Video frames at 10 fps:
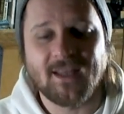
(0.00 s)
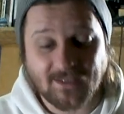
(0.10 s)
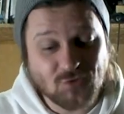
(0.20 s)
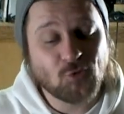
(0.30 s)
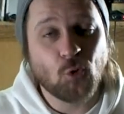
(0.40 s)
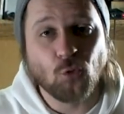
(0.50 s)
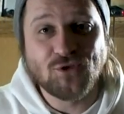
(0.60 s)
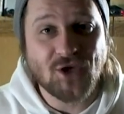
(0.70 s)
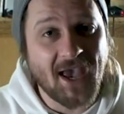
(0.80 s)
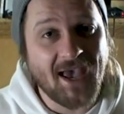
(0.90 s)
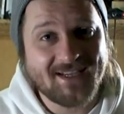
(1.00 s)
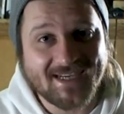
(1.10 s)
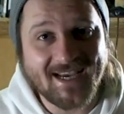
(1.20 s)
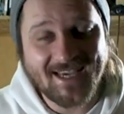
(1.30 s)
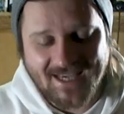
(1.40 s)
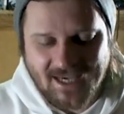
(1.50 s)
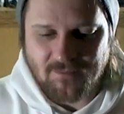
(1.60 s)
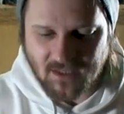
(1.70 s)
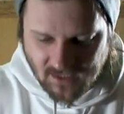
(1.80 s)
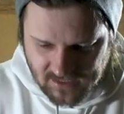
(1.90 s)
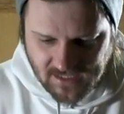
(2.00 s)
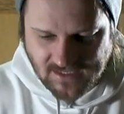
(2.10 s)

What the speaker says: Like, there's no gold yet, right? But